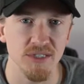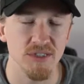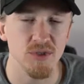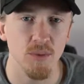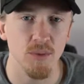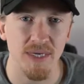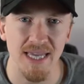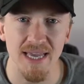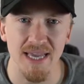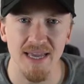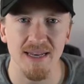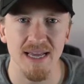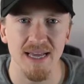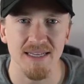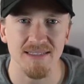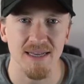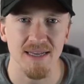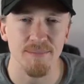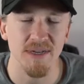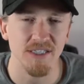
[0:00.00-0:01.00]
So again,
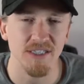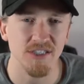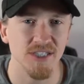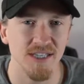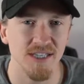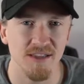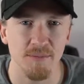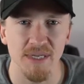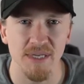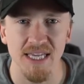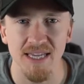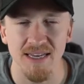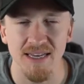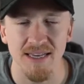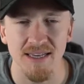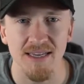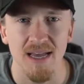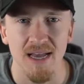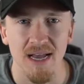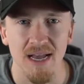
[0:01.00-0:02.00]
as I mentioned at the
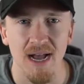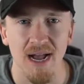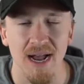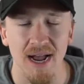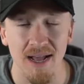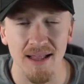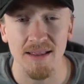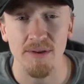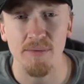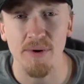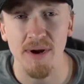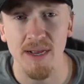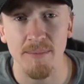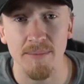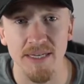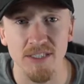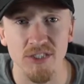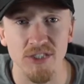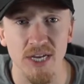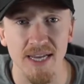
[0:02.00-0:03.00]
beginning, I highly
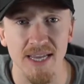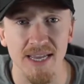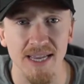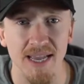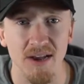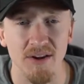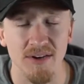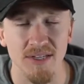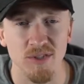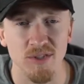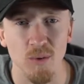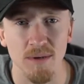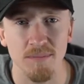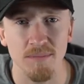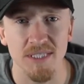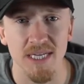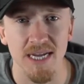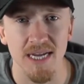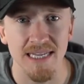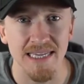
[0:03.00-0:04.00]
recommend checking out his
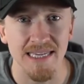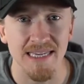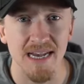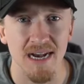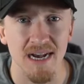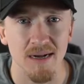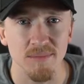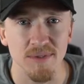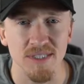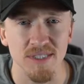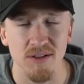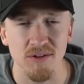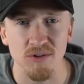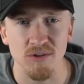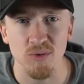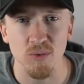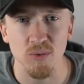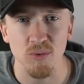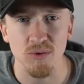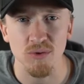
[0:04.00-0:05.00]
website, ecom seller
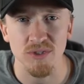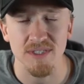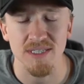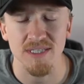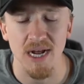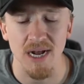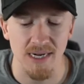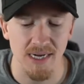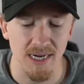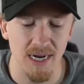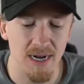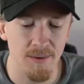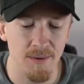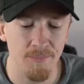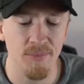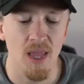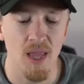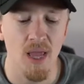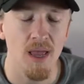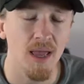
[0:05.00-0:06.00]
tools dot
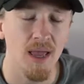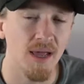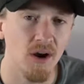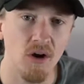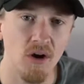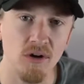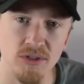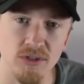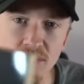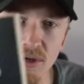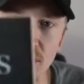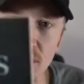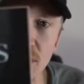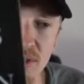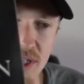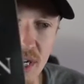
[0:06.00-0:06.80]
com, and also